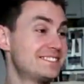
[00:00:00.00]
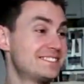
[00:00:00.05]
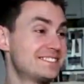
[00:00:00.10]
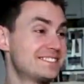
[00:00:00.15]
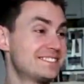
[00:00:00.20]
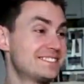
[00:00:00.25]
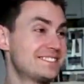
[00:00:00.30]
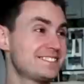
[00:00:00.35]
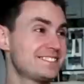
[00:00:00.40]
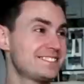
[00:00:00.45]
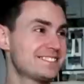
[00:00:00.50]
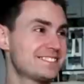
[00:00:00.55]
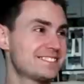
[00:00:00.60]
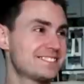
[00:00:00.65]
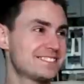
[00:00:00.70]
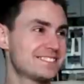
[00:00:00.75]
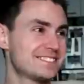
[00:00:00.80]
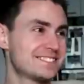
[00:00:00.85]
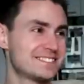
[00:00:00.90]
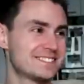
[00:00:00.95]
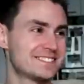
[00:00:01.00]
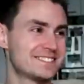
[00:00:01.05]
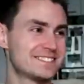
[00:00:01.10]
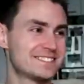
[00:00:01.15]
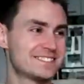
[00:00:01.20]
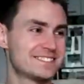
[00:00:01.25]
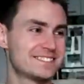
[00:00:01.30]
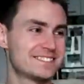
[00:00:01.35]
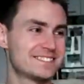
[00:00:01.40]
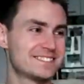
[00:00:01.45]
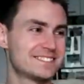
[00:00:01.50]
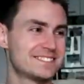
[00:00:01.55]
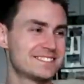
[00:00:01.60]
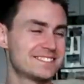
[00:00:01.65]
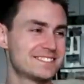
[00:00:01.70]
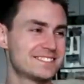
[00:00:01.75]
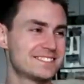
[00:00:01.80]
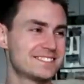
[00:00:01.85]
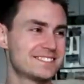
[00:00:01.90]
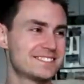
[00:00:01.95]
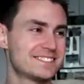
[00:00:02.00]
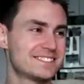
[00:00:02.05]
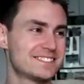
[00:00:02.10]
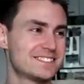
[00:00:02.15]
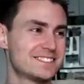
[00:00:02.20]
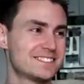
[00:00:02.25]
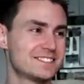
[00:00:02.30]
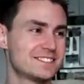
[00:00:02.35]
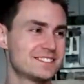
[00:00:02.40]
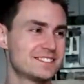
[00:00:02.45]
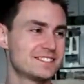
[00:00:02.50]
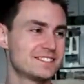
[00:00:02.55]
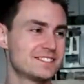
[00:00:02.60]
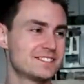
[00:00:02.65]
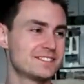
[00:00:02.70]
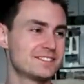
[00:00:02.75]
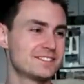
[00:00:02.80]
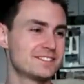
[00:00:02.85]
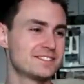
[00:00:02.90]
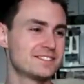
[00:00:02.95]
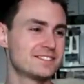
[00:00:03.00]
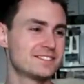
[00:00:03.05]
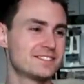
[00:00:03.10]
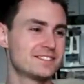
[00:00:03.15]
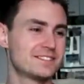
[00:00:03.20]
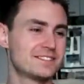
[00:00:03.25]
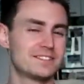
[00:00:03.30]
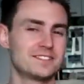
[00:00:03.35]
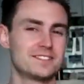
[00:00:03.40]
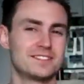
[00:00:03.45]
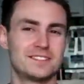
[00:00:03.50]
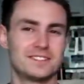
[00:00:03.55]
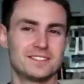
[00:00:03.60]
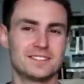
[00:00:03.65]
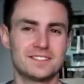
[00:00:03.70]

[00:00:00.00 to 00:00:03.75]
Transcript: (not speaking)